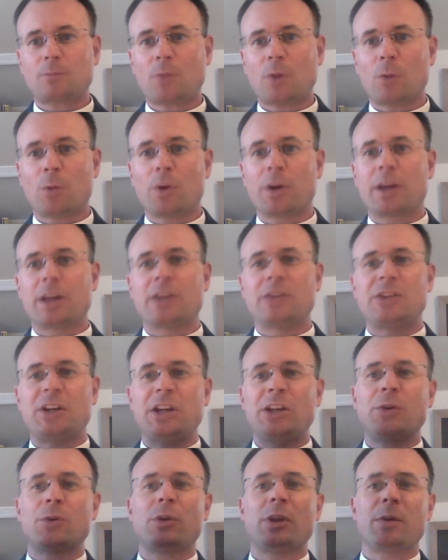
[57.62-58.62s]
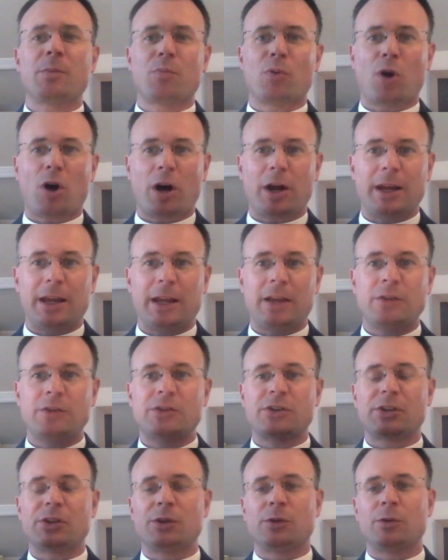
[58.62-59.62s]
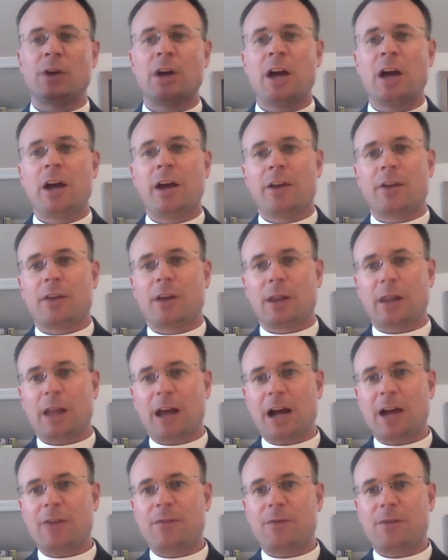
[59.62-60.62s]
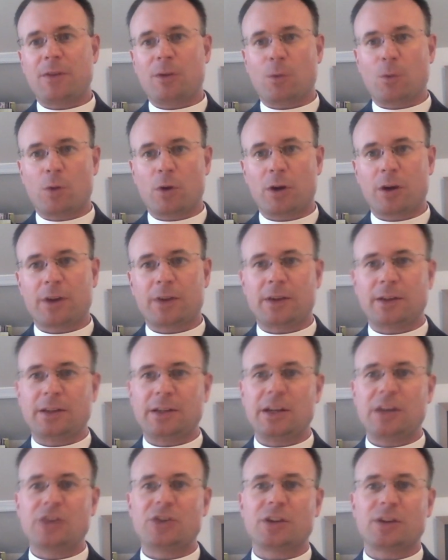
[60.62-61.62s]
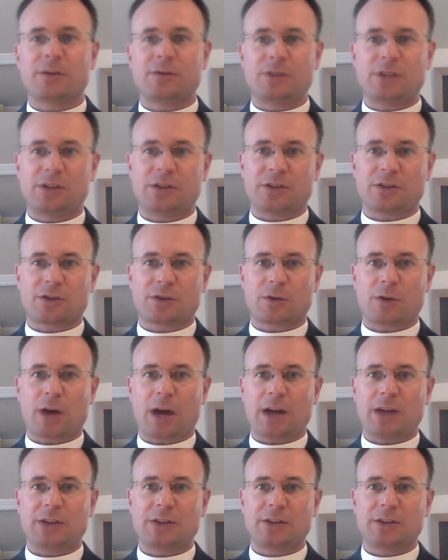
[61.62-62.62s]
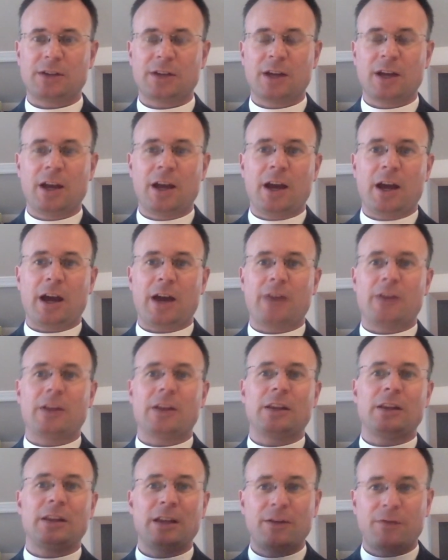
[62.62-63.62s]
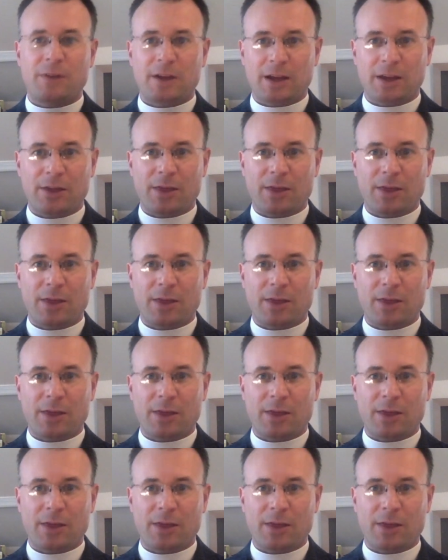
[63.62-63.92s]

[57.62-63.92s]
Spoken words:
we're continually brought into the life and the work and the teaching of Jesus Christ, and then living